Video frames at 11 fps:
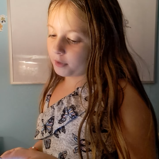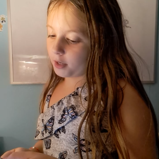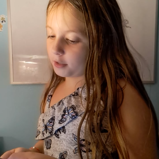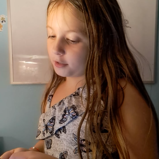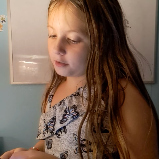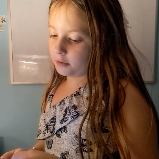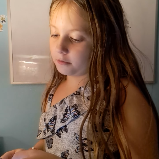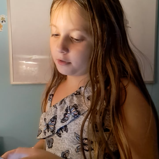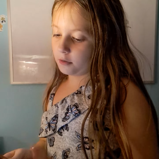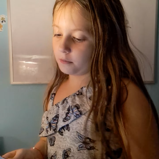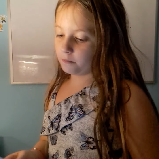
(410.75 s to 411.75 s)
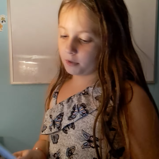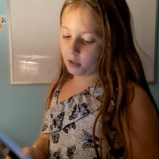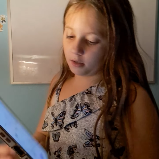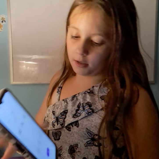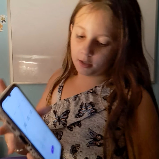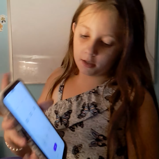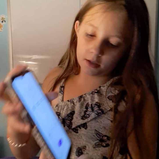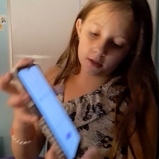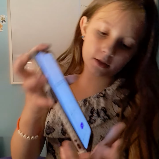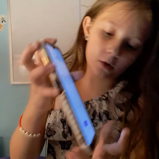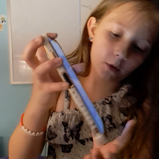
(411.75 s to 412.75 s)
I just don't know. But it
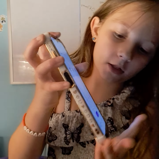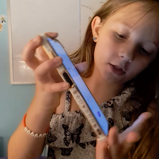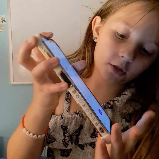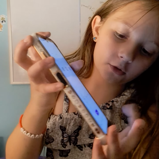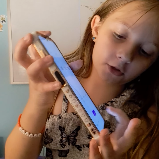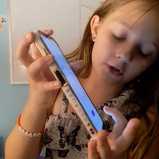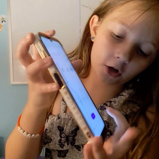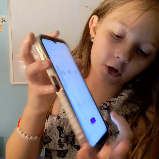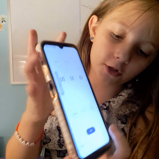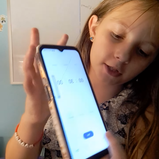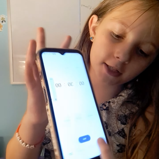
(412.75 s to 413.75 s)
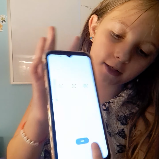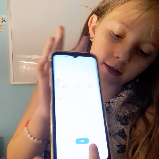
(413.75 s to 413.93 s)
is going to start